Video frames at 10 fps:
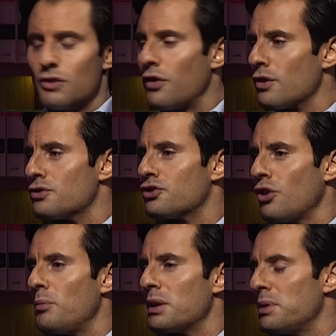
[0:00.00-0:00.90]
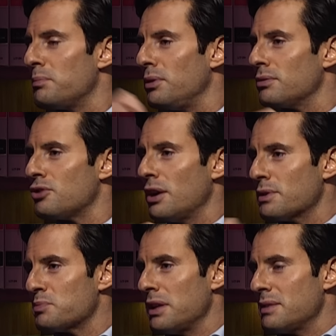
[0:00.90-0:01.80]
You've heard so many people try to
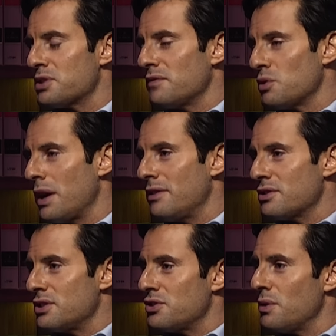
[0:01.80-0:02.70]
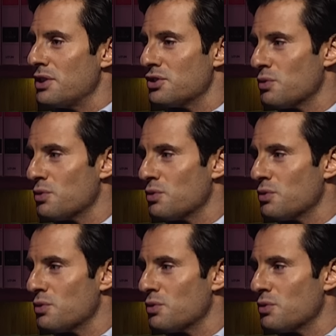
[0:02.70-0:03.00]
explain themselves away in those situations.